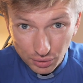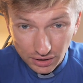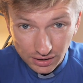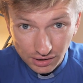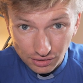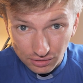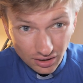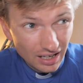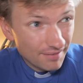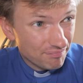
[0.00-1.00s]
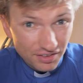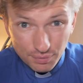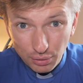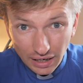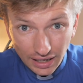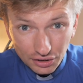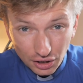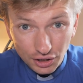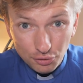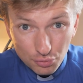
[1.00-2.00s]
being killed, the plan
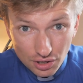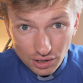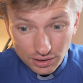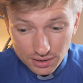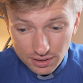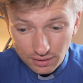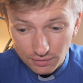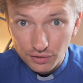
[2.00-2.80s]
kind of works.